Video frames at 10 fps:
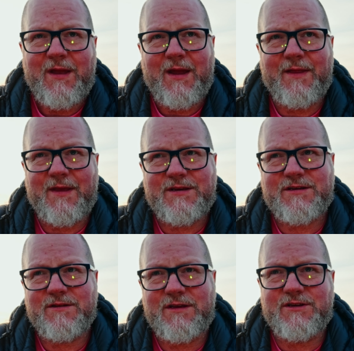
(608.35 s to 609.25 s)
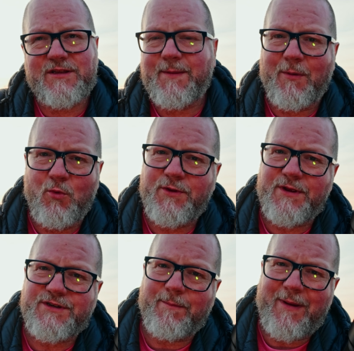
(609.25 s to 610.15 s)
and these type of
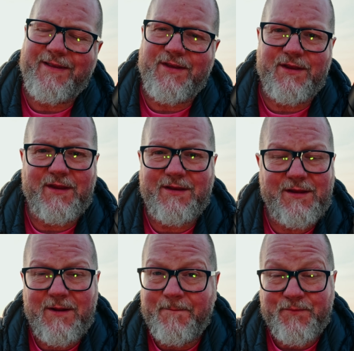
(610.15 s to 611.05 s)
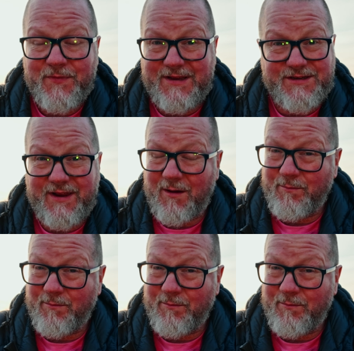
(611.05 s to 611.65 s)
motors are better, and that's great.